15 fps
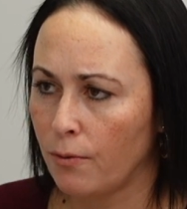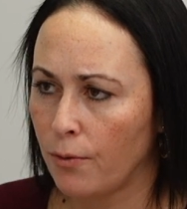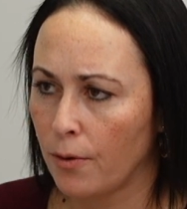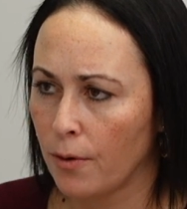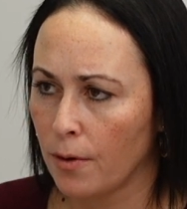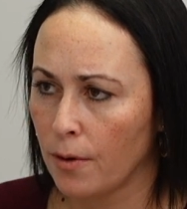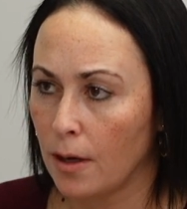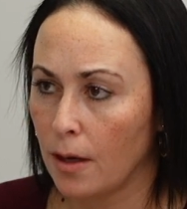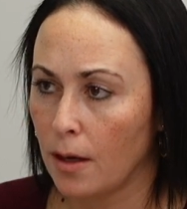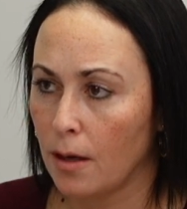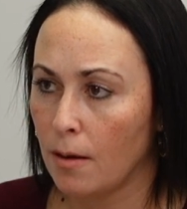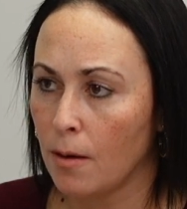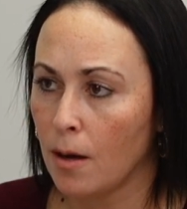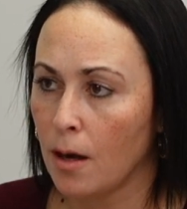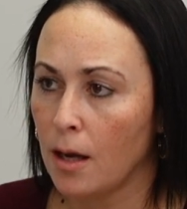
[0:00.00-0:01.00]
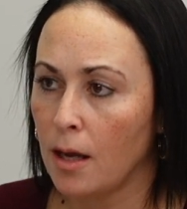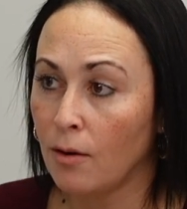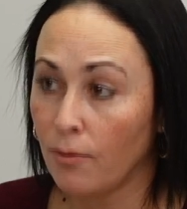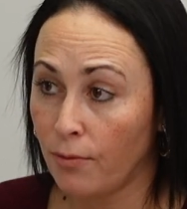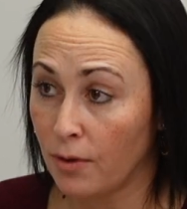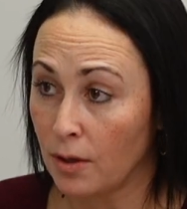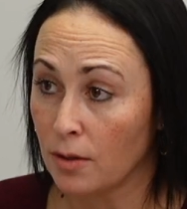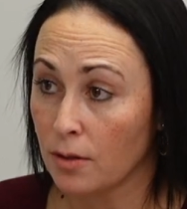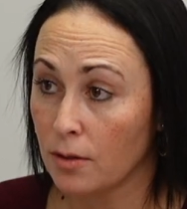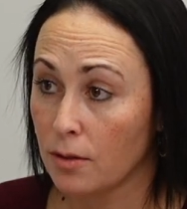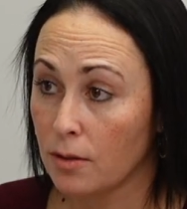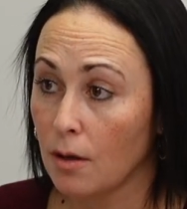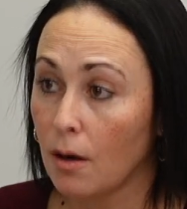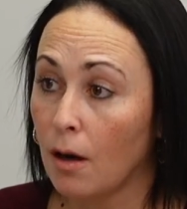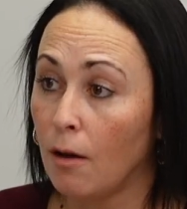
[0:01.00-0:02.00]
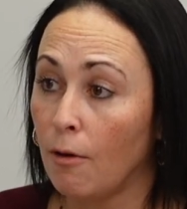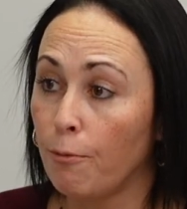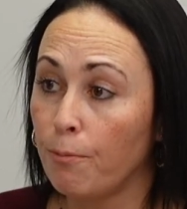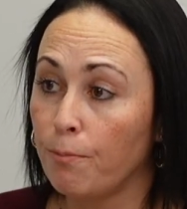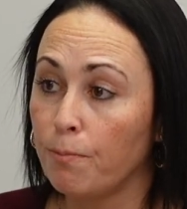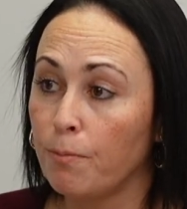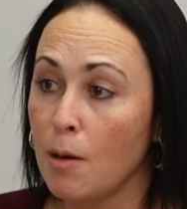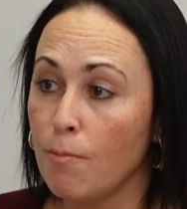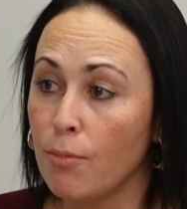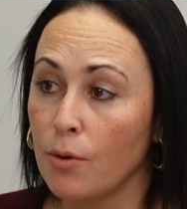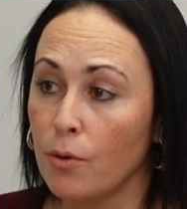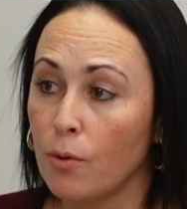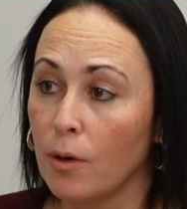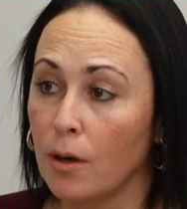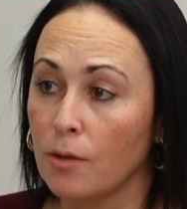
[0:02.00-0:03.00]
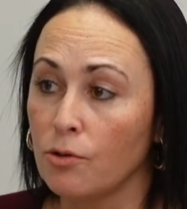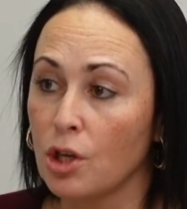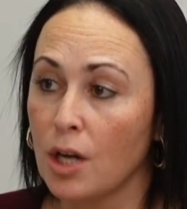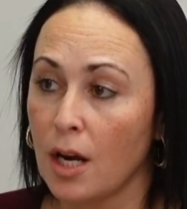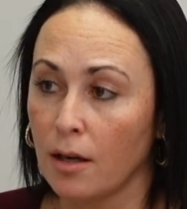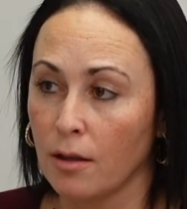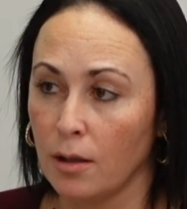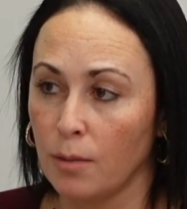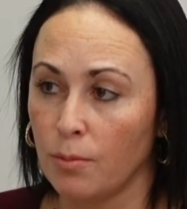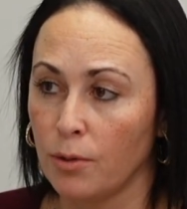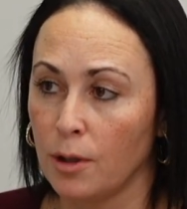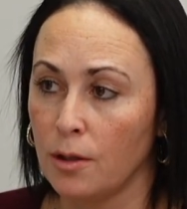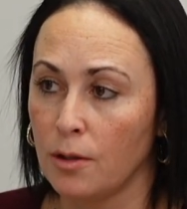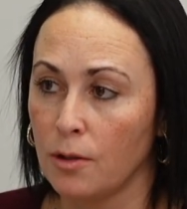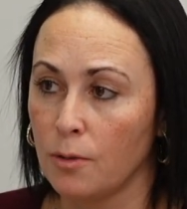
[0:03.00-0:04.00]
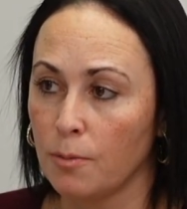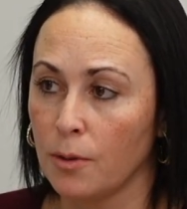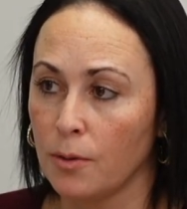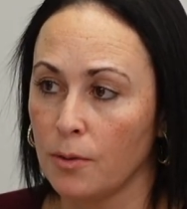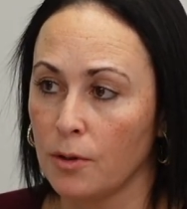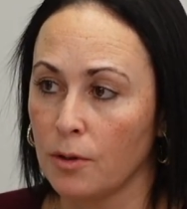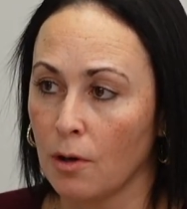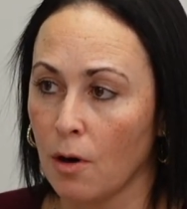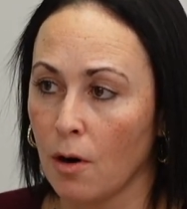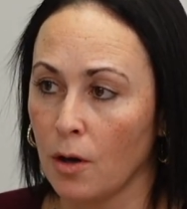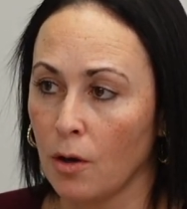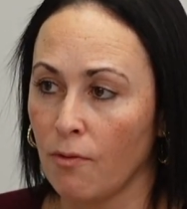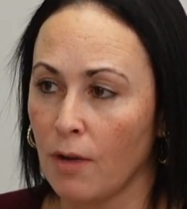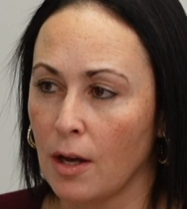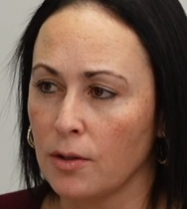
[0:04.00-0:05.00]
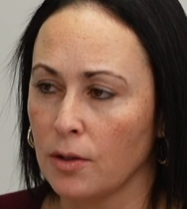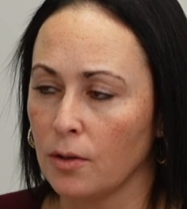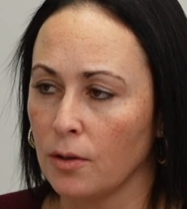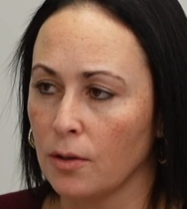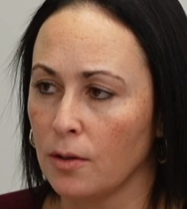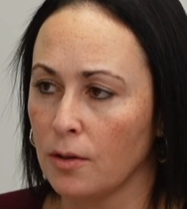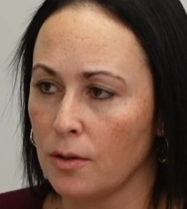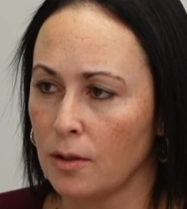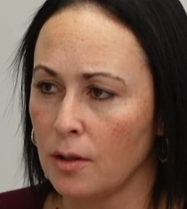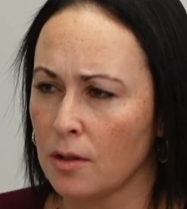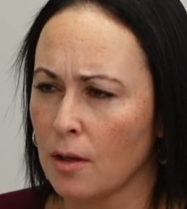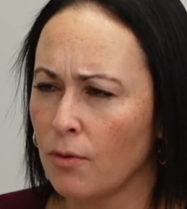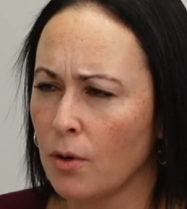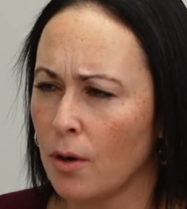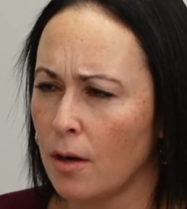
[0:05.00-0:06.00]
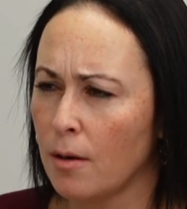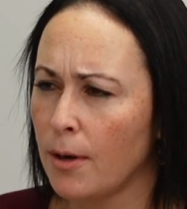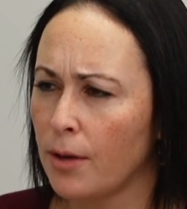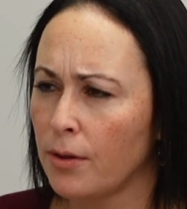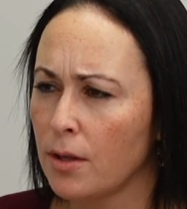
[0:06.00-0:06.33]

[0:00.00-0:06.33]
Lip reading: for infants of people who are genetically predisposed to cardiovascular disease. Have you heard about